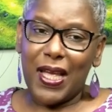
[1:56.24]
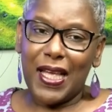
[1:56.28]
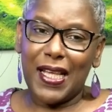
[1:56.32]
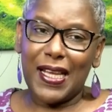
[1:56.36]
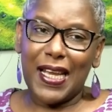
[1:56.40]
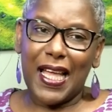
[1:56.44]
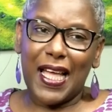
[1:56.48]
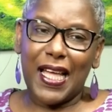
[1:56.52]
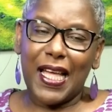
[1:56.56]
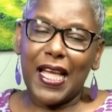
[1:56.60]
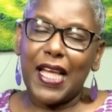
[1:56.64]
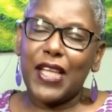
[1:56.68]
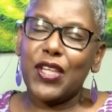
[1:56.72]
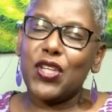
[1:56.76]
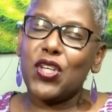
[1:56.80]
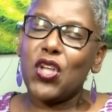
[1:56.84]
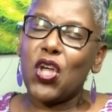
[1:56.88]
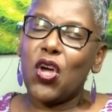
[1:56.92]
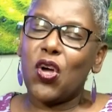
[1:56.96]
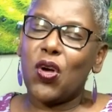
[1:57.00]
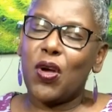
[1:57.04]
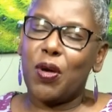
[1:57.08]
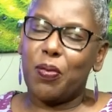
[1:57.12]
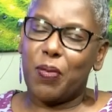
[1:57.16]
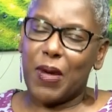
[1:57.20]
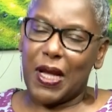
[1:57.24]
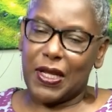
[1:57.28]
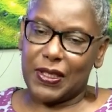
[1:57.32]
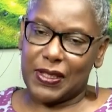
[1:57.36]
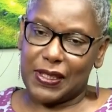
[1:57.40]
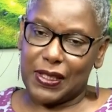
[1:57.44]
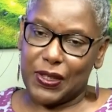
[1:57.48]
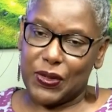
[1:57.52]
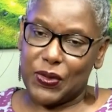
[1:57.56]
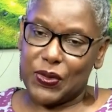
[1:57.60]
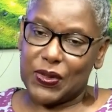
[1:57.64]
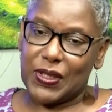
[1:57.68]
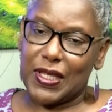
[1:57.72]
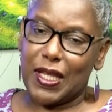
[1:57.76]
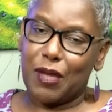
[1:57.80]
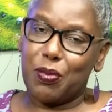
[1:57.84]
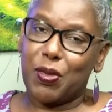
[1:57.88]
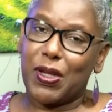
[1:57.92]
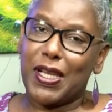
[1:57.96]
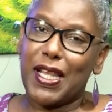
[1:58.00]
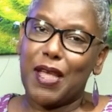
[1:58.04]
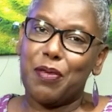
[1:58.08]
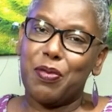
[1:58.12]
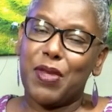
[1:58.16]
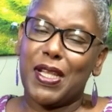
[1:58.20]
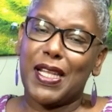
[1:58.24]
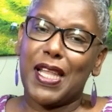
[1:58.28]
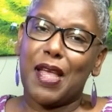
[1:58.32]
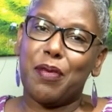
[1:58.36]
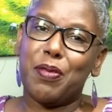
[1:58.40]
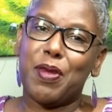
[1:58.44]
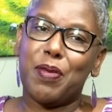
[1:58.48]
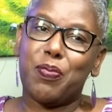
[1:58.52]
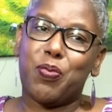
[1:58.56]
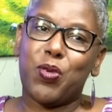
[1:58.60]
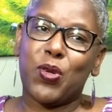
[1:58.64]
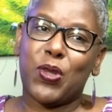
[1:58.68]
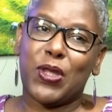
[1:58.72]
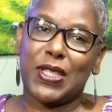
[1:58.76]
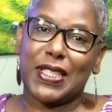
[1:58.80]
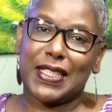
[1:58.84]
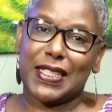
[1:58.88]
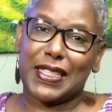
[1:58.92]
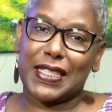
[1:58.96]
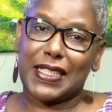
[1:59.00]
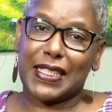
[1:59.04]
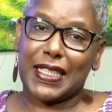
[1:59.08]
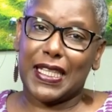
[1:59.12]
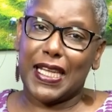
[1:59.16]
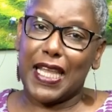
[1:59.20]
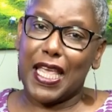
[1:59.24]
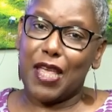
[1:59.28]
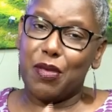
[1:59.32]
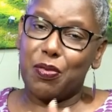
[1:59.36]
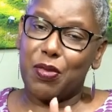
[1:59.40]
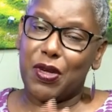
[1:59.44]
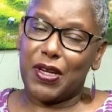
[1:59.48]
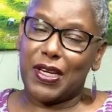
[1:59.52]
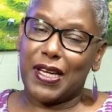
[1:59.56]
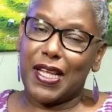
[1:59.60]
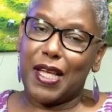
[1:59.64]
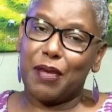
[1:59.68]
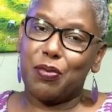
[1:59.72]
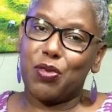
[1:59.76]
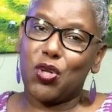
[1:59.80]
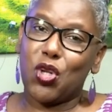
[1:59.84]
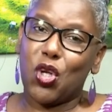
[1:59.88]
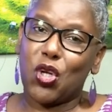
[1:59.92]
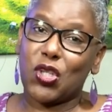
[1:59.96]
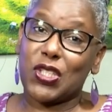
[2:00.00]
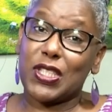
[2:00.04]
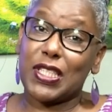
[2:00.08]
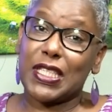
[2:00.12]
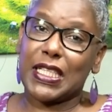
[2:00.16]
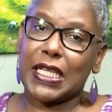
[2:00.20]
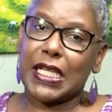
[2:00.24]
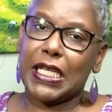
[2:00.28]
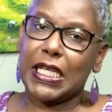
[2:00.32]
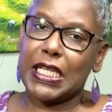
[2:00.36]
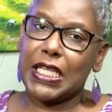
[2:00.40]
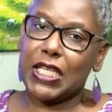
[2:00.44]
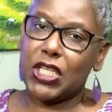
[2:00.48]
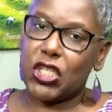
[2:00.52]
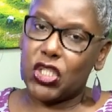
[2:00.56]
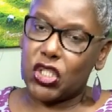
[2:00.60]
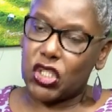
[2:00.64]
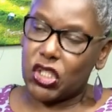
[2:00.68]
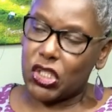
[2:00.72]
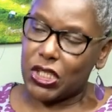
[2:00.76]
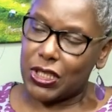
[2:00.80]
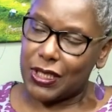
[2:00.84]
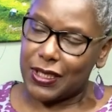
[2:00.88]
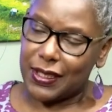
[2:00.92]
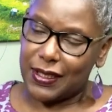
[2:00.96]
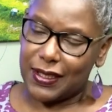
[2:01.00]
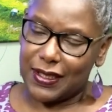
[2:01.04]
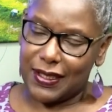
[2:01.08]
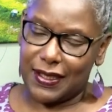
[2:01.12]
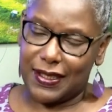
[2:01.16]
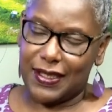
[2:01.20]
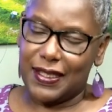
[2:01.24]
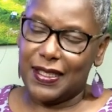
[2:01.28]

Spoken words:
Well, I know about sickle cell, but let me put the disclaimer. I'm not a clinician.